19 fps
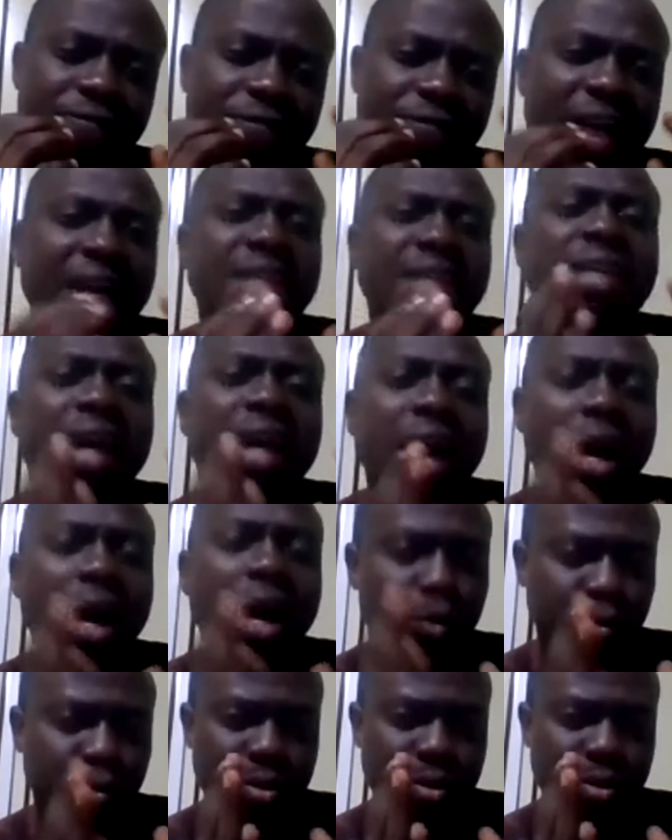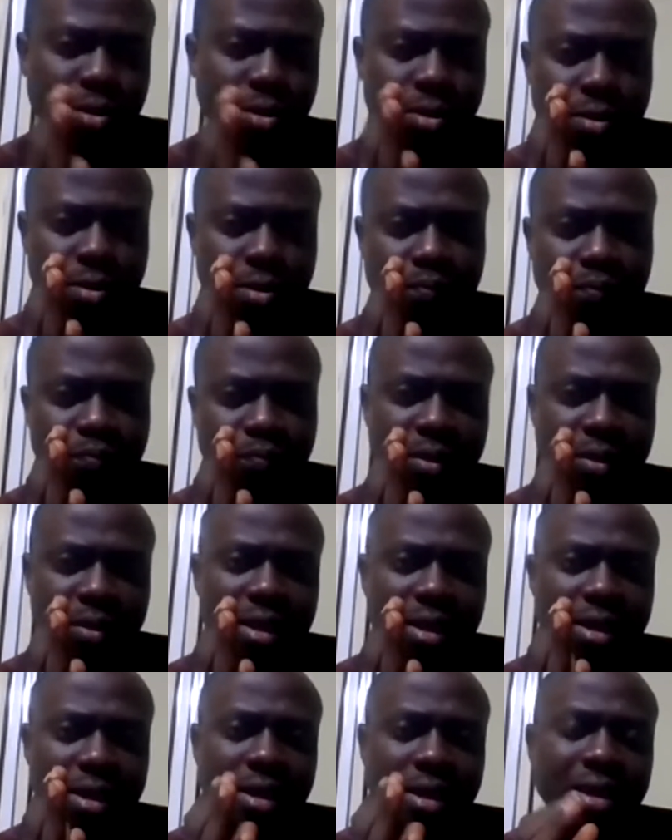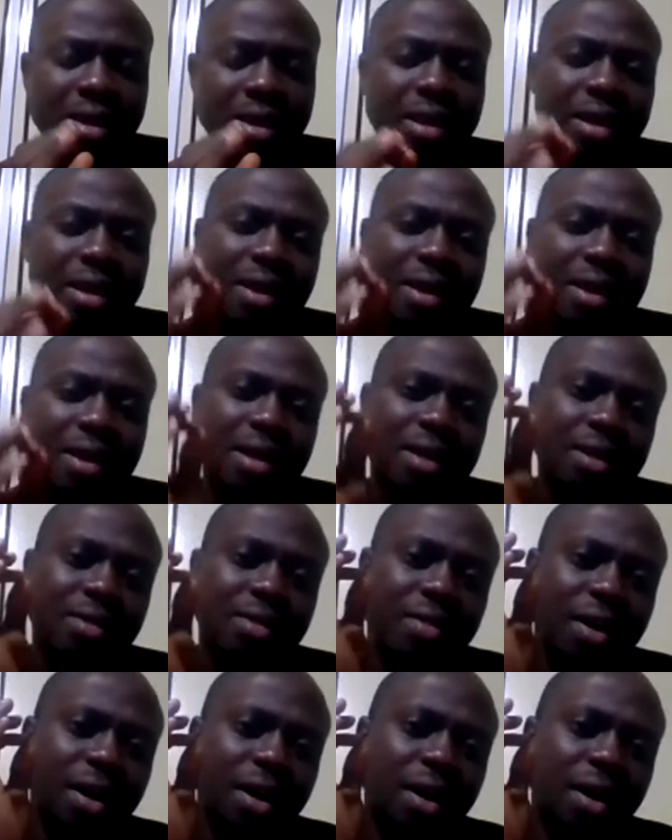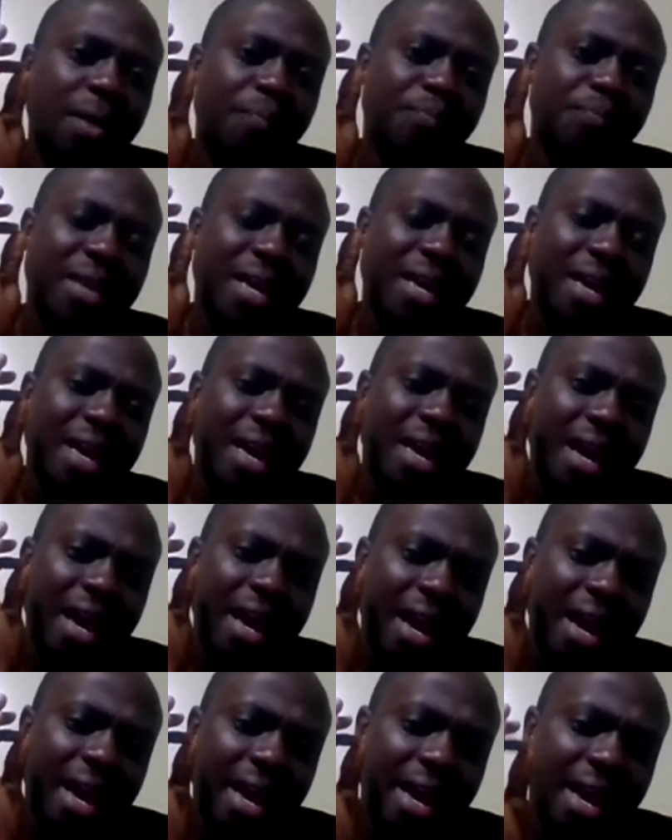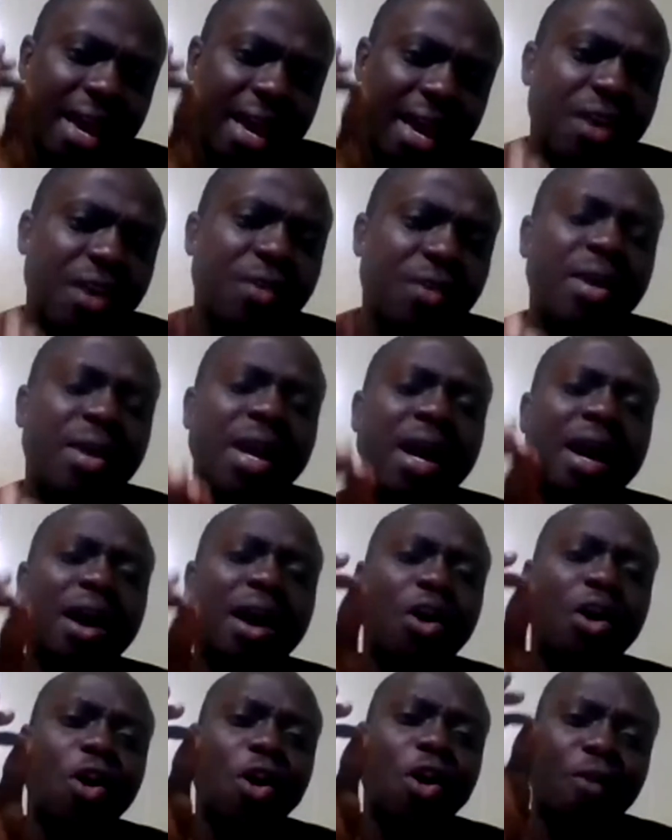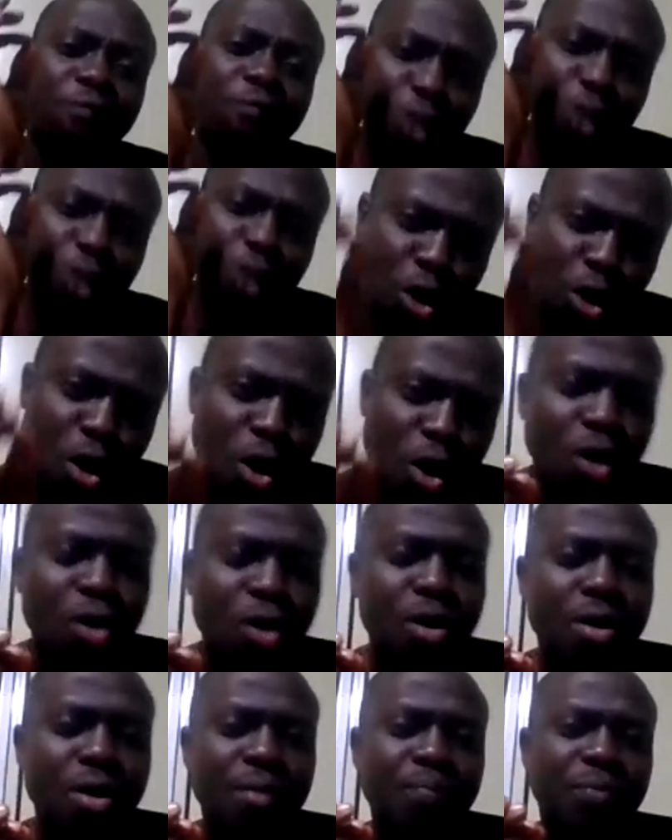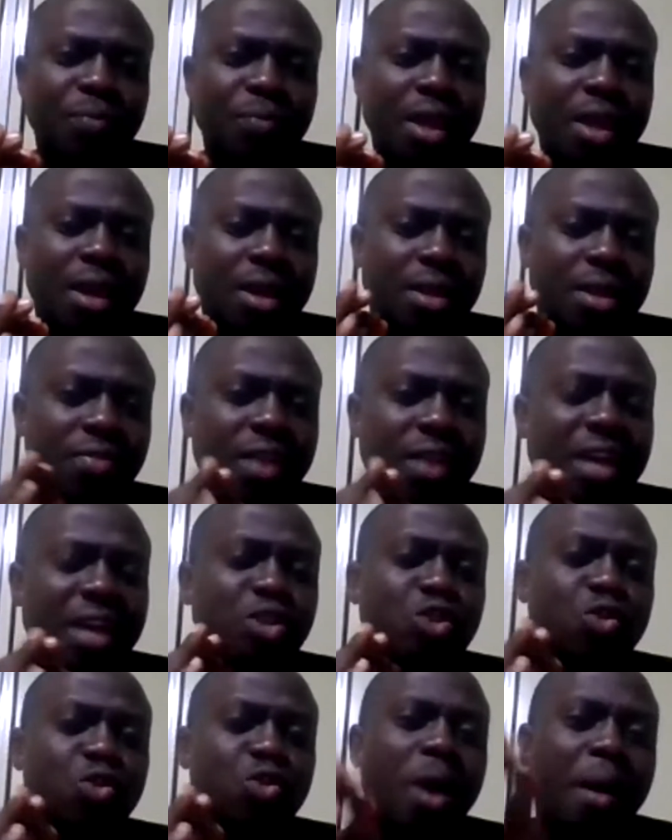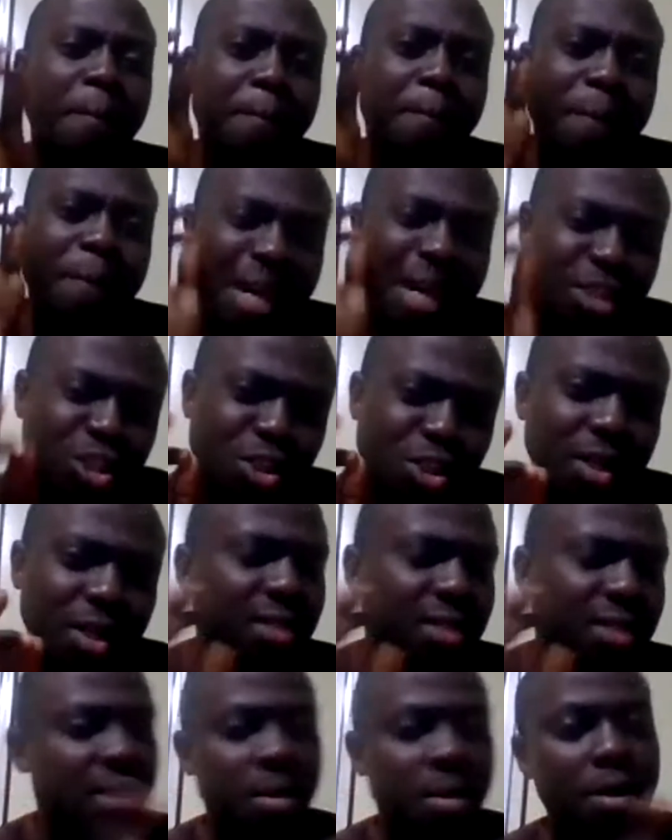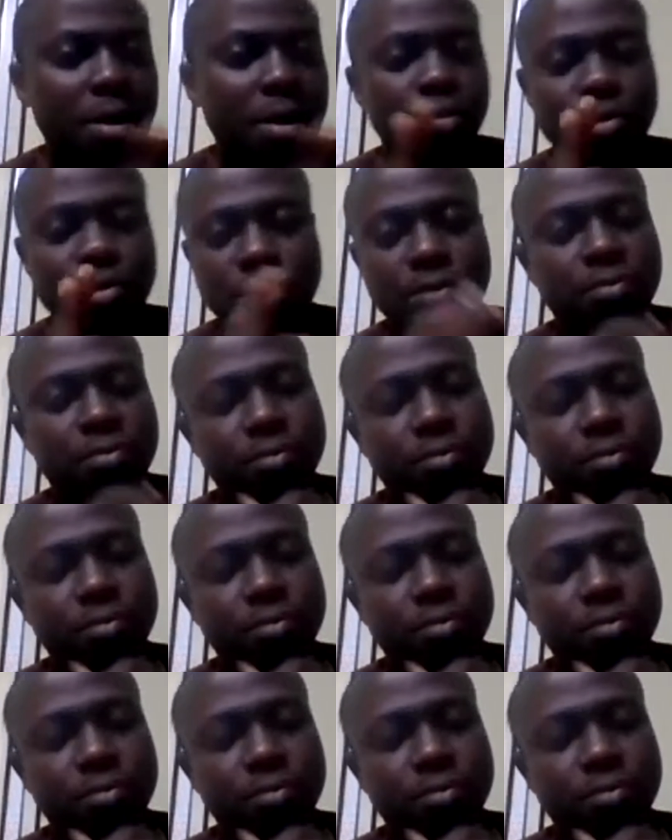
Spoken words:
find out the area of law that you are passionate about.